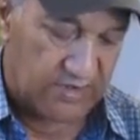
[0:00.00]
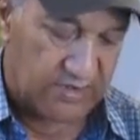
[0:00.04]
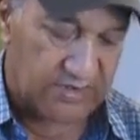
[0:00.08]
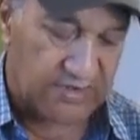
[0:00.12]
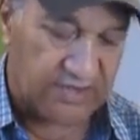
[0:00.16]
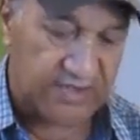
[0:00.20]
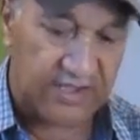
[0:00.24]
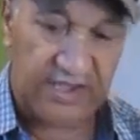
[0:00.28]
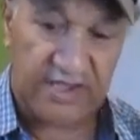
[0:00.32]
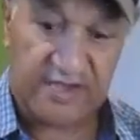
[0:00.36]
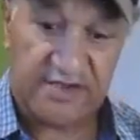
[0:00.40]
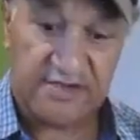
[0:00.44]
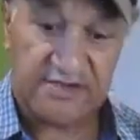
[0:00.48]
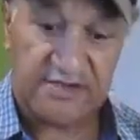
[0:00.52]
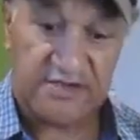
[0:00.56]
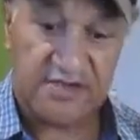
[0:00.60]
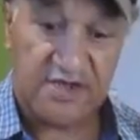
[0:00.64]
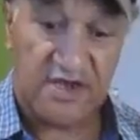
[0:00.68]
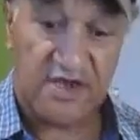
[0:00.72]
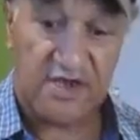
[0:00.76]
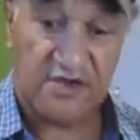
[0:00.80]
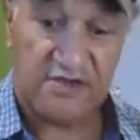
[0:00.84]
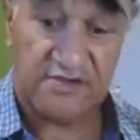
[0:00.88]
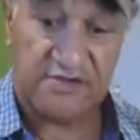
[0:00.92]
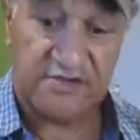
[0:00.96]
There.
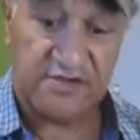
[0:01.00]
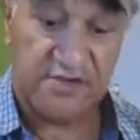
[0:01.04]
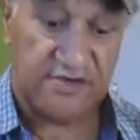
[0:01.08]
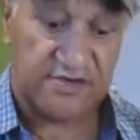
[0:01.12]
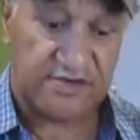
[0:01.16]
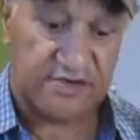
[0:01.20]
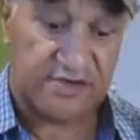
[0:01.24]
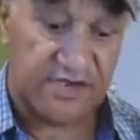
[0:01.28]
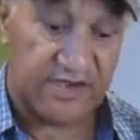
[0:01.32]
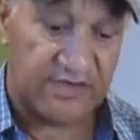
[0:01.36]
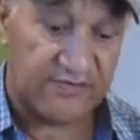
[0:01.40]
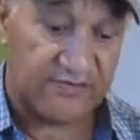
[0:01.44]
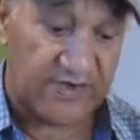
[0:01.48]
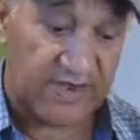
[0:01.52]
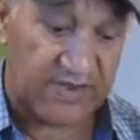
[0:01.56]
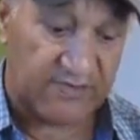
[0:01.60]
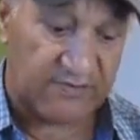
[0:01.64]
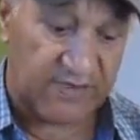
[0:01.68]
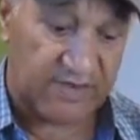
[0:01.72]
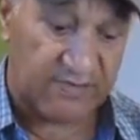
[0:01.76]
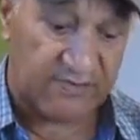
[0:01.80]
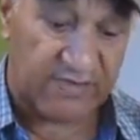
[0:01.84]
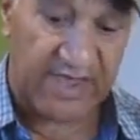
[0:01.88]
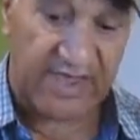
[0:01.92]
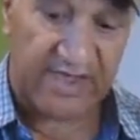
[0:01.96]
Oh, good. He rang
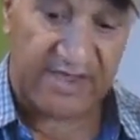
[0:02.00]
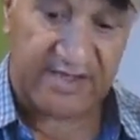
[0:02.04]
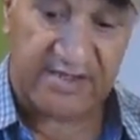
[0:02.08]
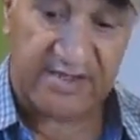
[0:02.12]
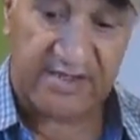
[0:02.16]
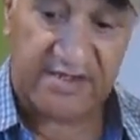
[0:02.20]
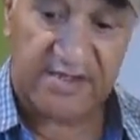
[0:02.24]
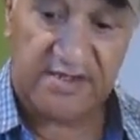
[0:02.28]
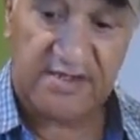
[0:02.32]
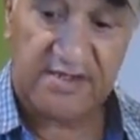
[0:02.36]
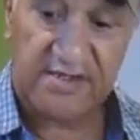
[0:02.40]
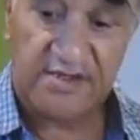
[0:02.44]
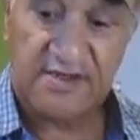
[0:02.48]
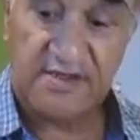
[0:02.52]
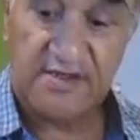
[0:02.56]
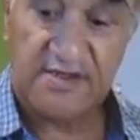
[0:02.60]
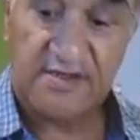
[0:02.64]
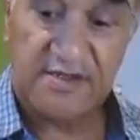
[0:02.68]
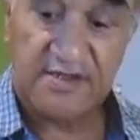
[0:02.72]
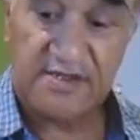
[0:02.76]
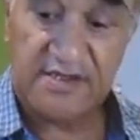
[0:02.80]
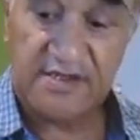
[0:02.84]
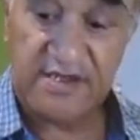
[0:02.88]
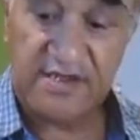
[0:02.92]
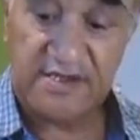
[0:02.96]
me back.
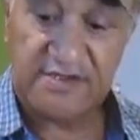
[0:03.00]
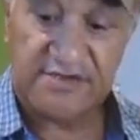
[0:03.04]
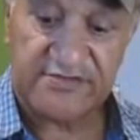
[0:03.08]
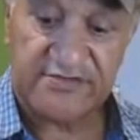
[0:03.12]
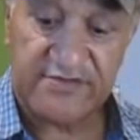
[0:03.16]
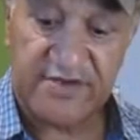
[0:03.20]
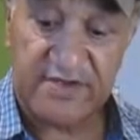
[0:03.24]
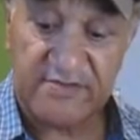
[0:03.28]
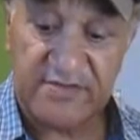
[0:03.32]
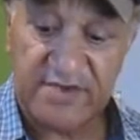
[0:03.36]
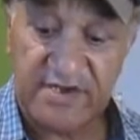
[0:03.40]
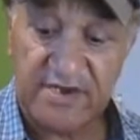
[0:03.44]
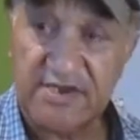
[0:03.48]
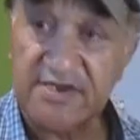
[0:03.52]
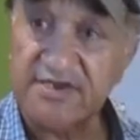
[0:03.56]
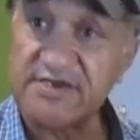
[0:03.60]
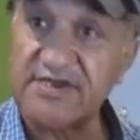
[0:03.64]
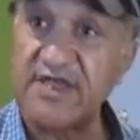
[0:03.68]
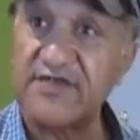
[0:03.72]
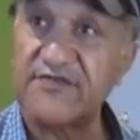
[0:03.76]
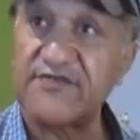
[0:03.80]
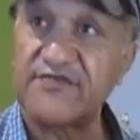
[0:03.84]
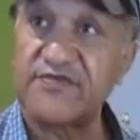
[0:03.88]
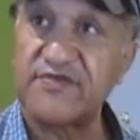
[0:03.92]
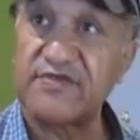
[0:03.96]
Yeah, 3 minutes
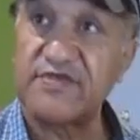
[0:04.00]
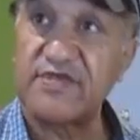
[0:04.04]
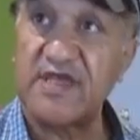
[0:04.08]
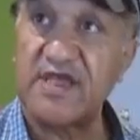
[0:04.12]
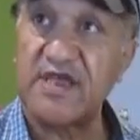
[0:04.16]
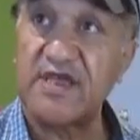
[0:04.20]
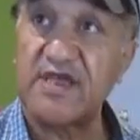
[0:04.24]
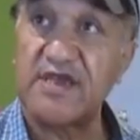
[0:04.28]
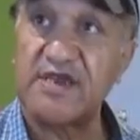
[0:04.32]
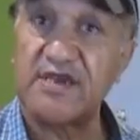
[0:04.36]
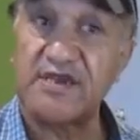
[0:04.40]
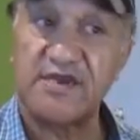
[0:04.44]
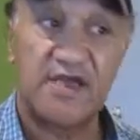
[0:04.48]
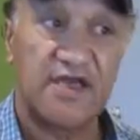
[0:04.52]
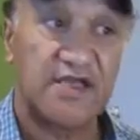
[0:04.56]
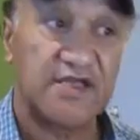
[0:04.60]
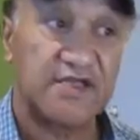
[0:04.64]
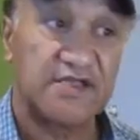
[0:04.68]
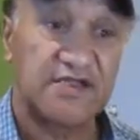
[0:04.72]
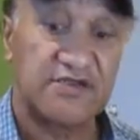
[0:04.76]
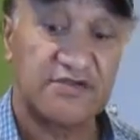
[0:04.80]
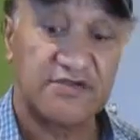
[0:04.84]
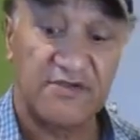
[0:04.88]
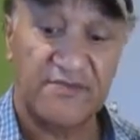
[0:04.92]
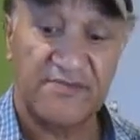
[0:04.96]
left, and I
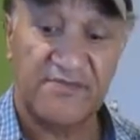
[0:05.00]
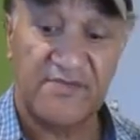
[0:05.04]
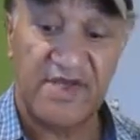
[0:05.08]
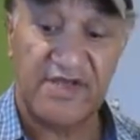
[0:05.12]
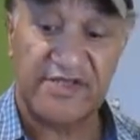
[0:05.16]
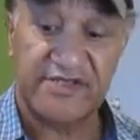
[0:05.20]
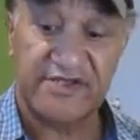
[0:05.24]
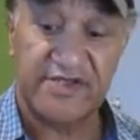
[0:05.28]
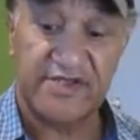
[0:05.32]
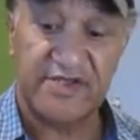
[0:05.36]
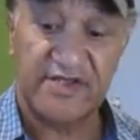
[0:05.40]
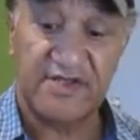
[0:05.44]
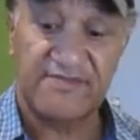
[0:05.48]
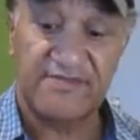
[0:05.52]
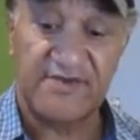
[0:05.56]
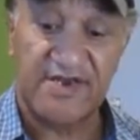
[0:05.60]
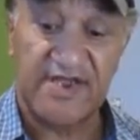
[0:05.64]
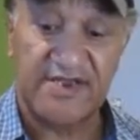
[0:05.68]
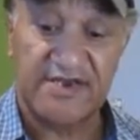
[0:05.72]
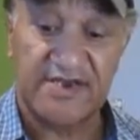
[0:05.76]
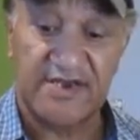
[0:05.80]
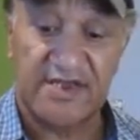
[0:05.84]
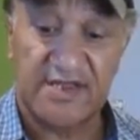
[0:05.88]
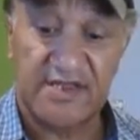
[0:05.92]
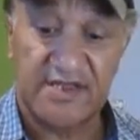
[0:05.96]
can top my thing up
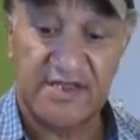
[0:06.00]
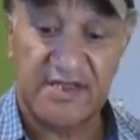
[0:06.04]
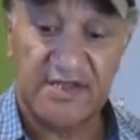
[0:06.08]
later.